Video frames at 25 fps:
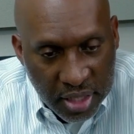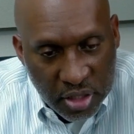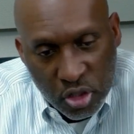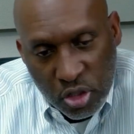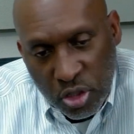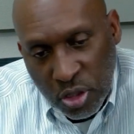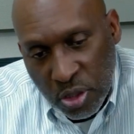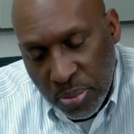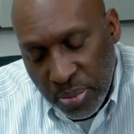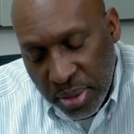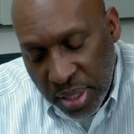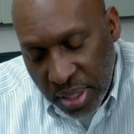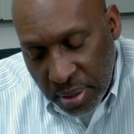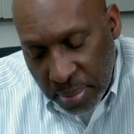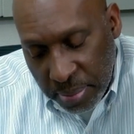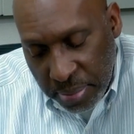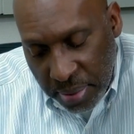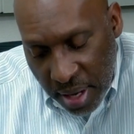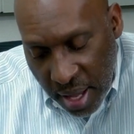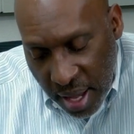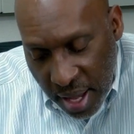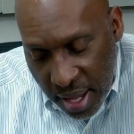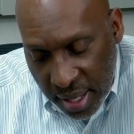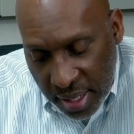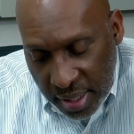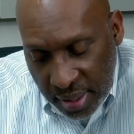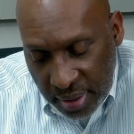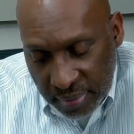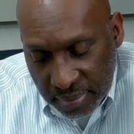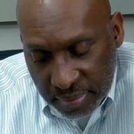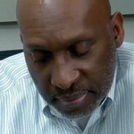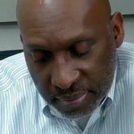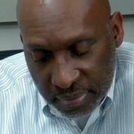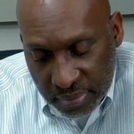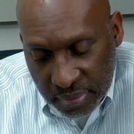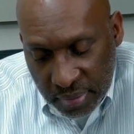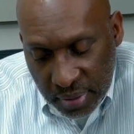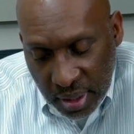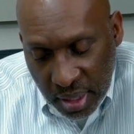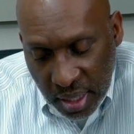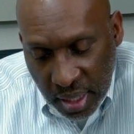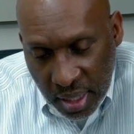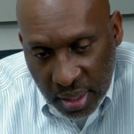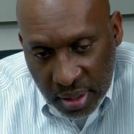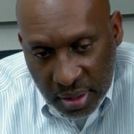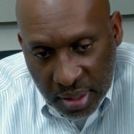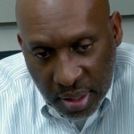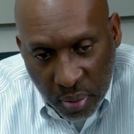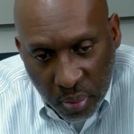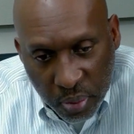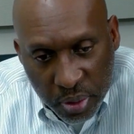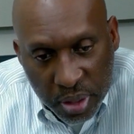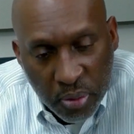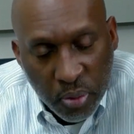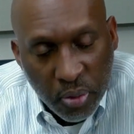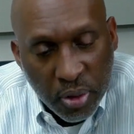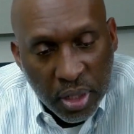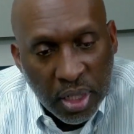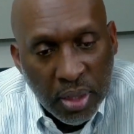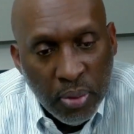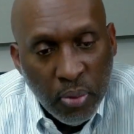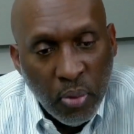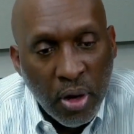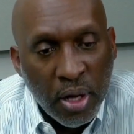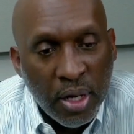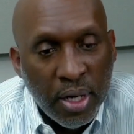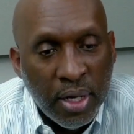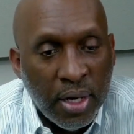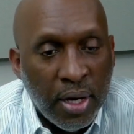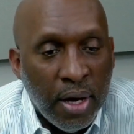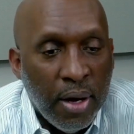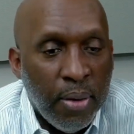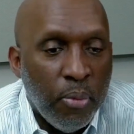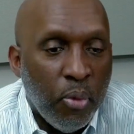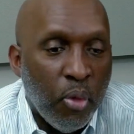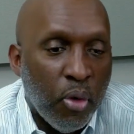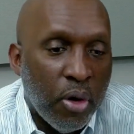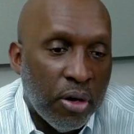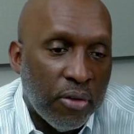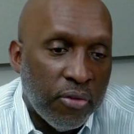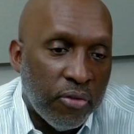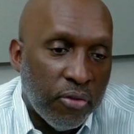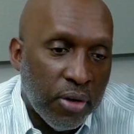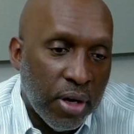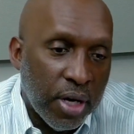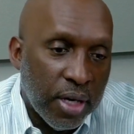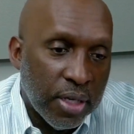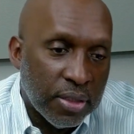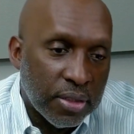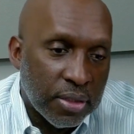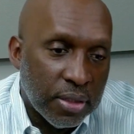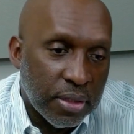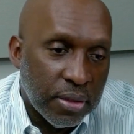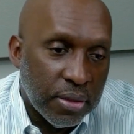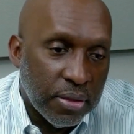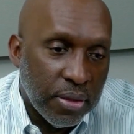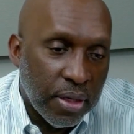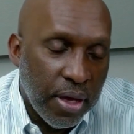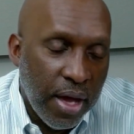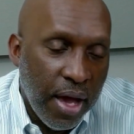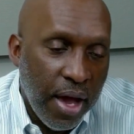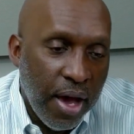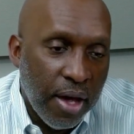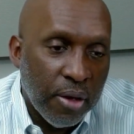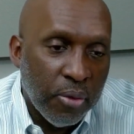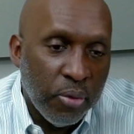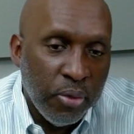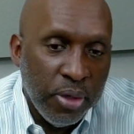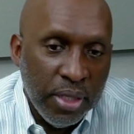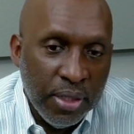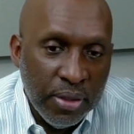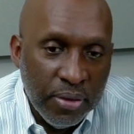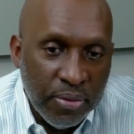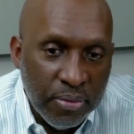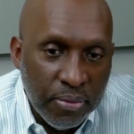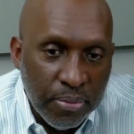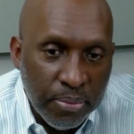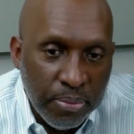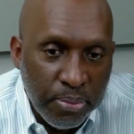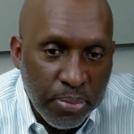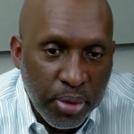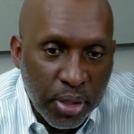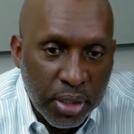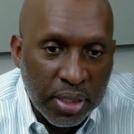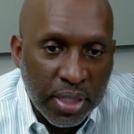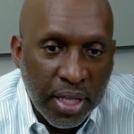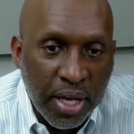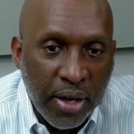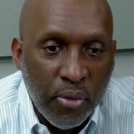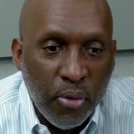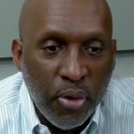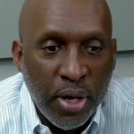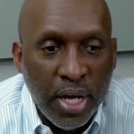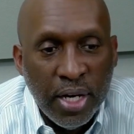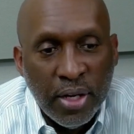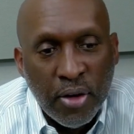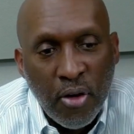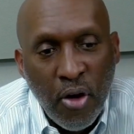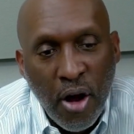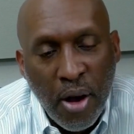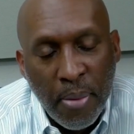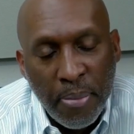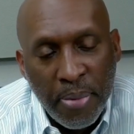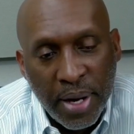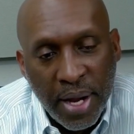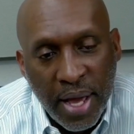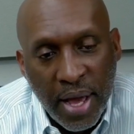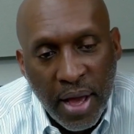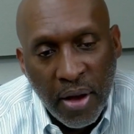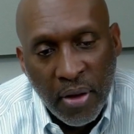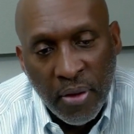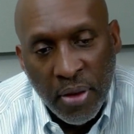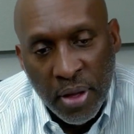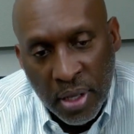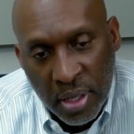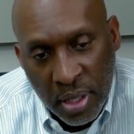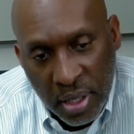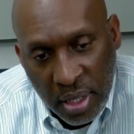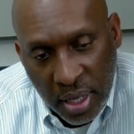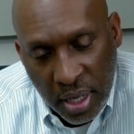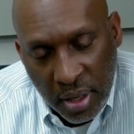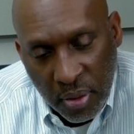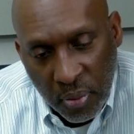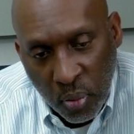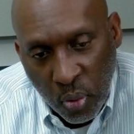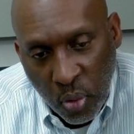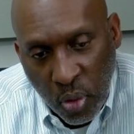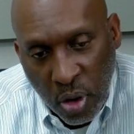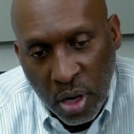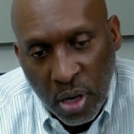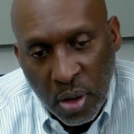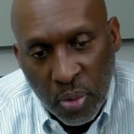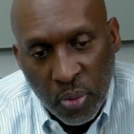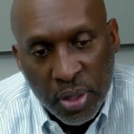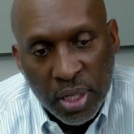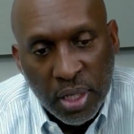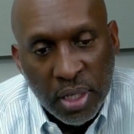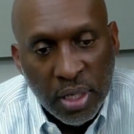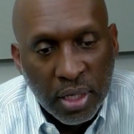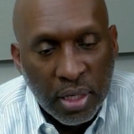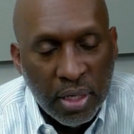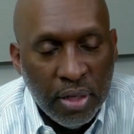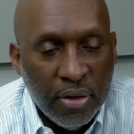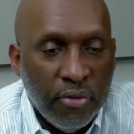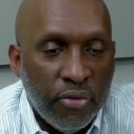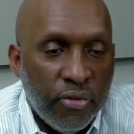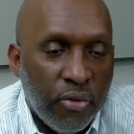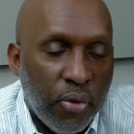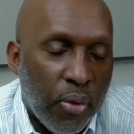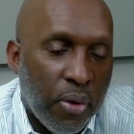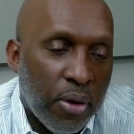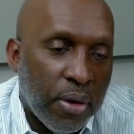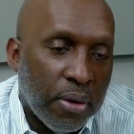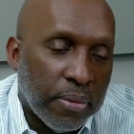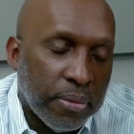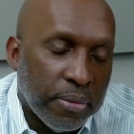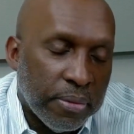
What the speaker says: should be applying and that we really want to come work for us? How do we put that red carpet out, and what are we looking for?